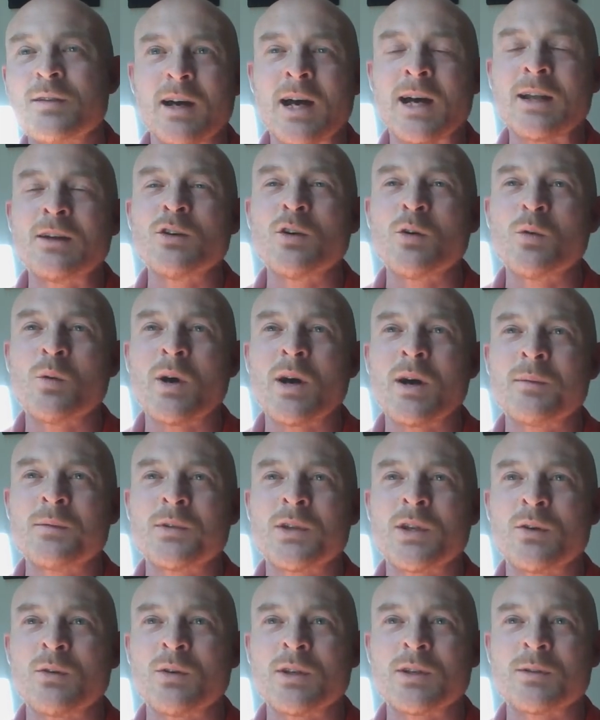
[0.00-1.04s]
I know what I'm
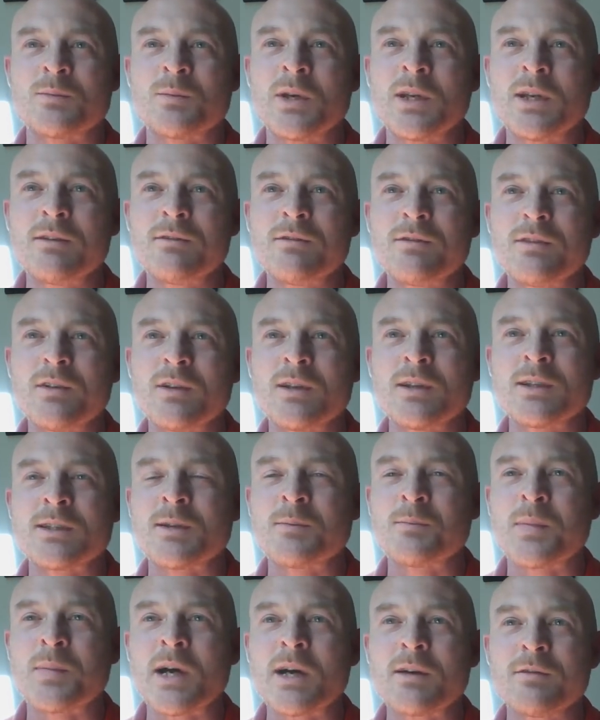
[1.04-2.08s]
doing is meaningful, is
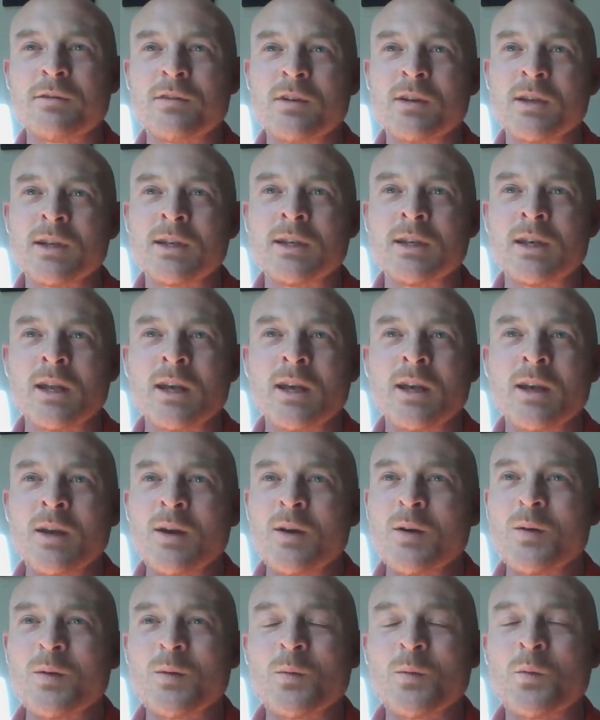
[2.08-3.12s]
impactful. And
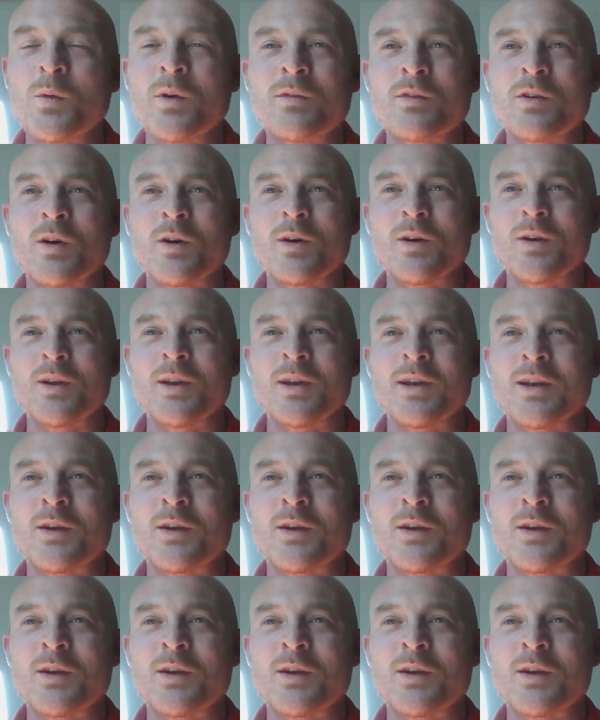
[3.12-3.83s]
we've got an